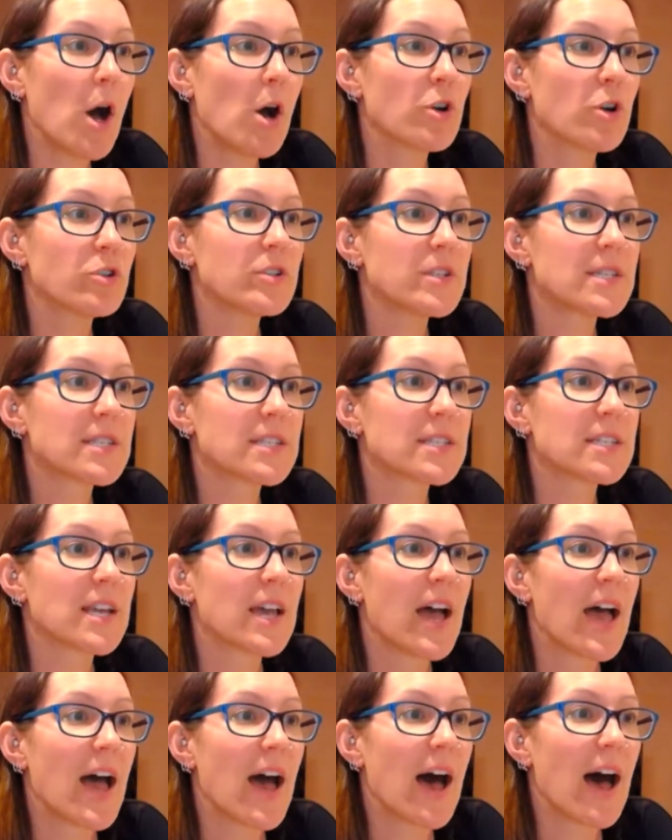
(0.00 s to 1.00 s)

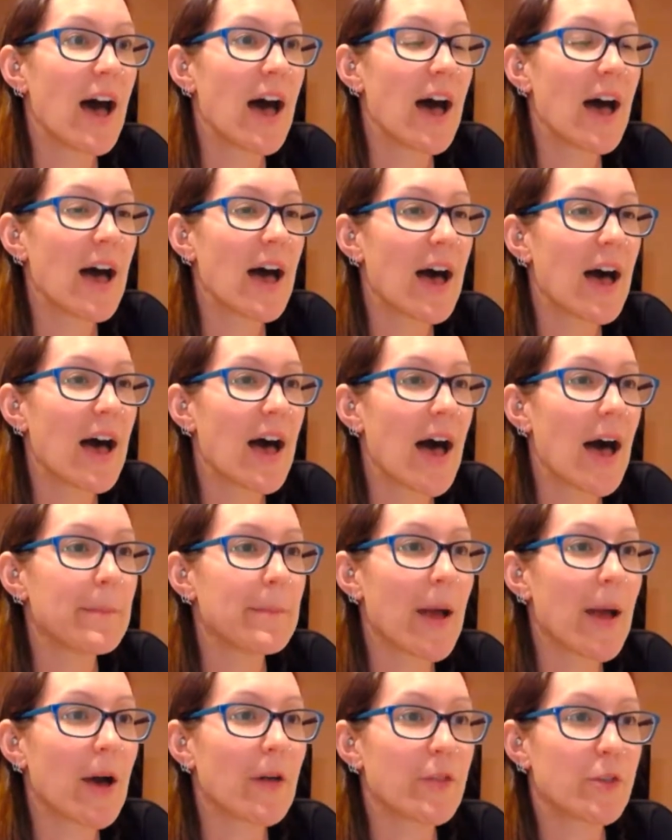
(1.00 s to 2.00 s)
post
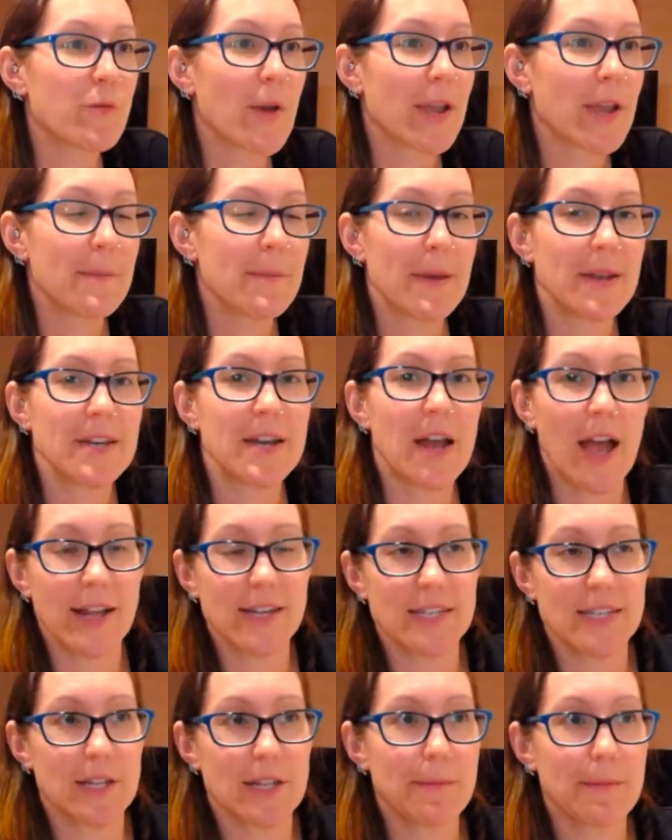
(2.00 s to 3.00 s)
about the recommended
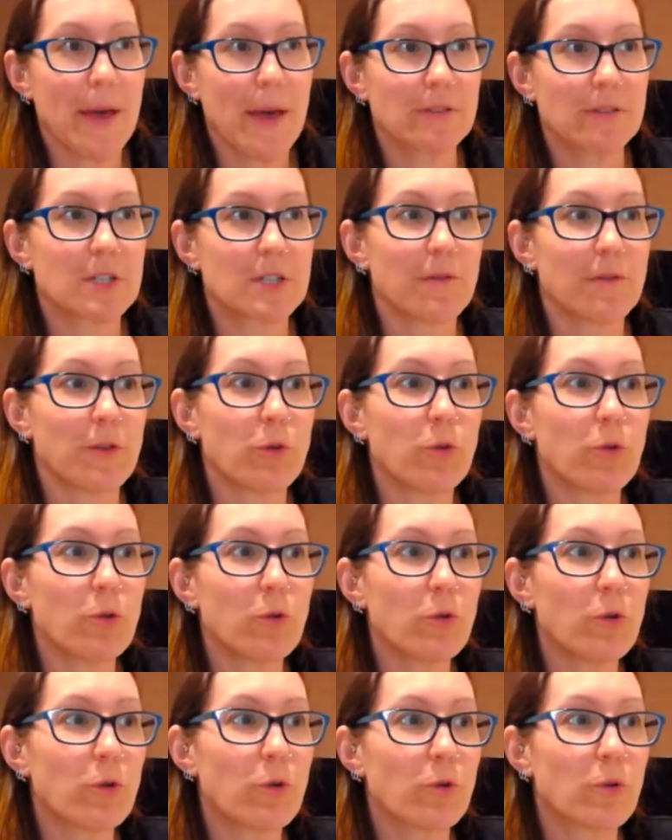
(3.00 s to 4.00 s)
ideal amount. So if you
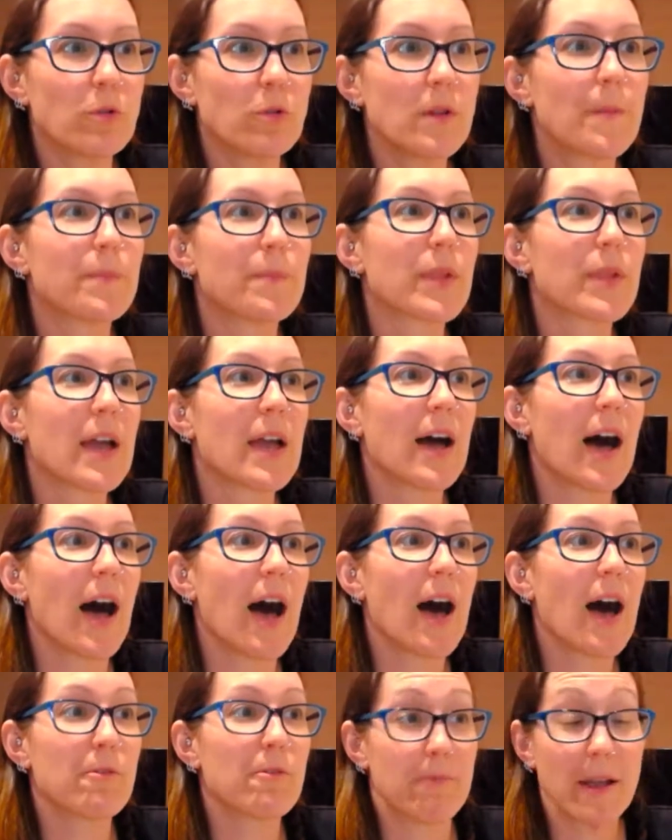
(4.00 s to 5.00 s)
Google
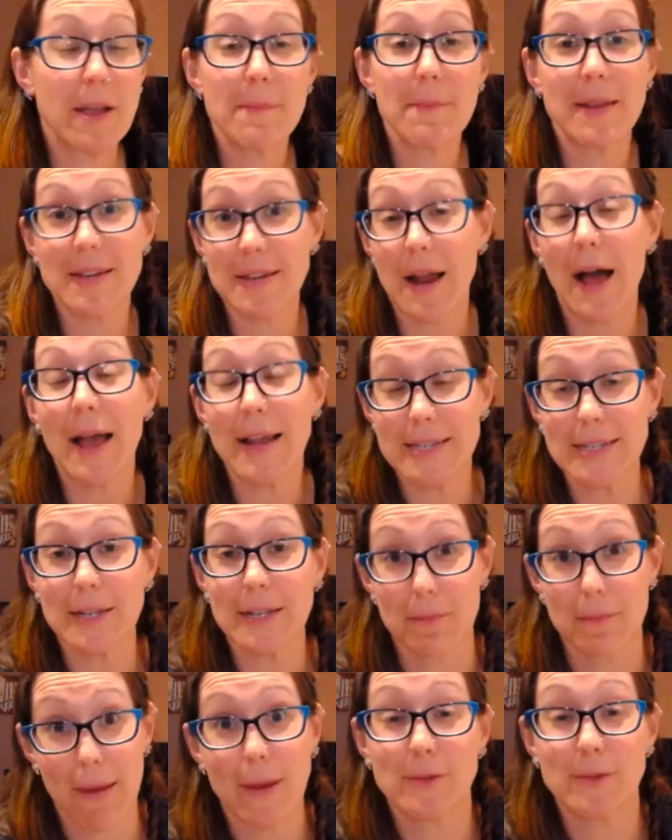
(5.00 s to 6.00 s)
recommended
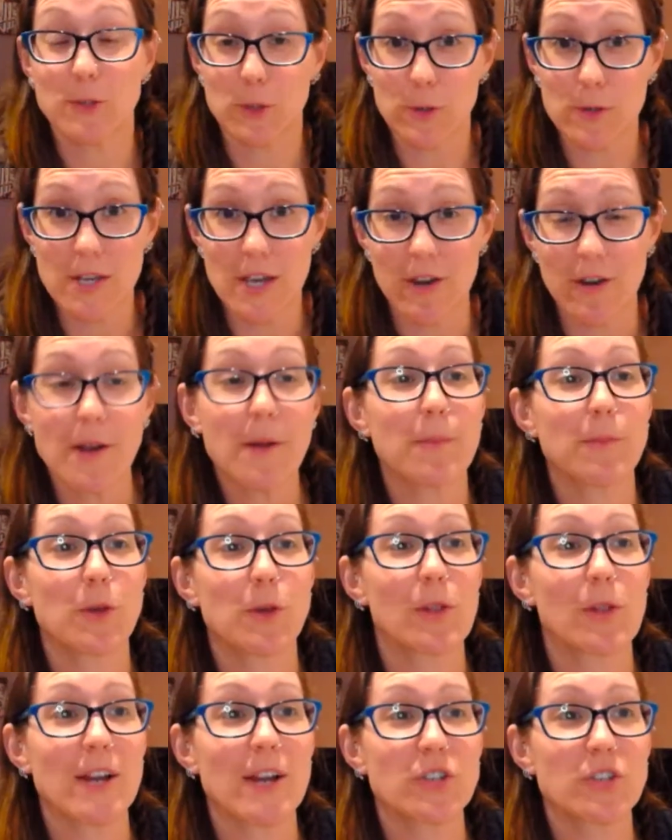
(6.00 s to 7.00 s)
ideal amounts doTERRA,
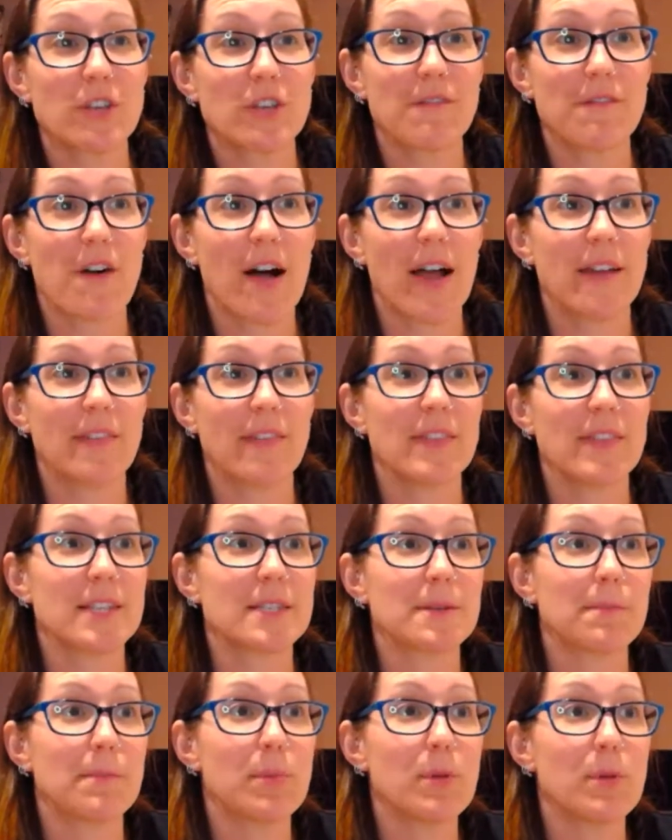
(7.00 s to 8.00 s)
you'll actually find
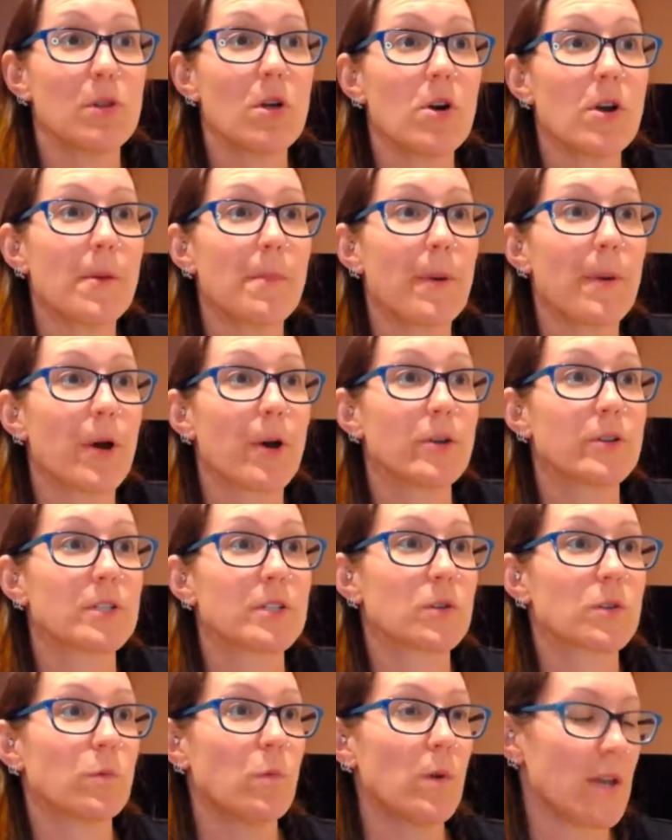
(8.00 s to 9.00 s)
this blog
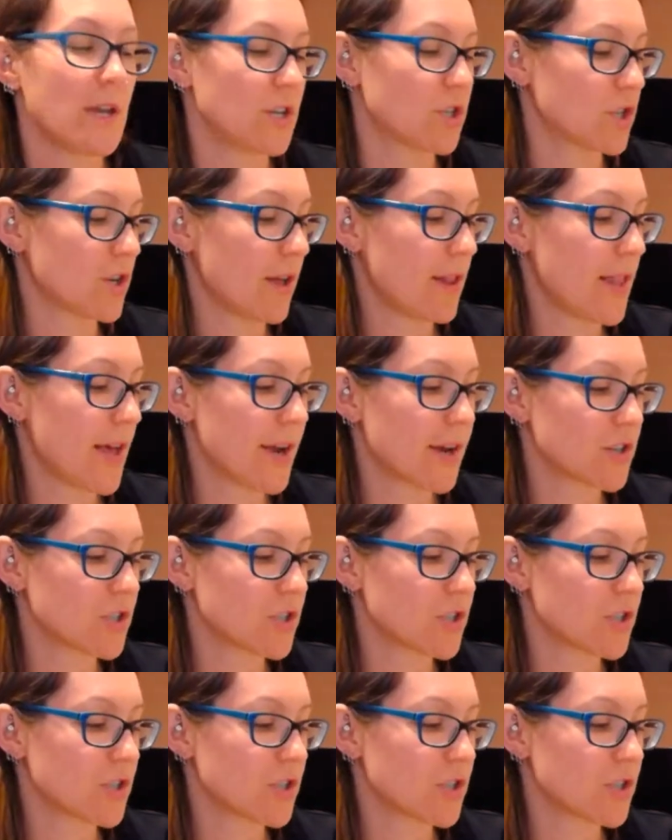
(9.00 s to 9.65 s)
post, which I'll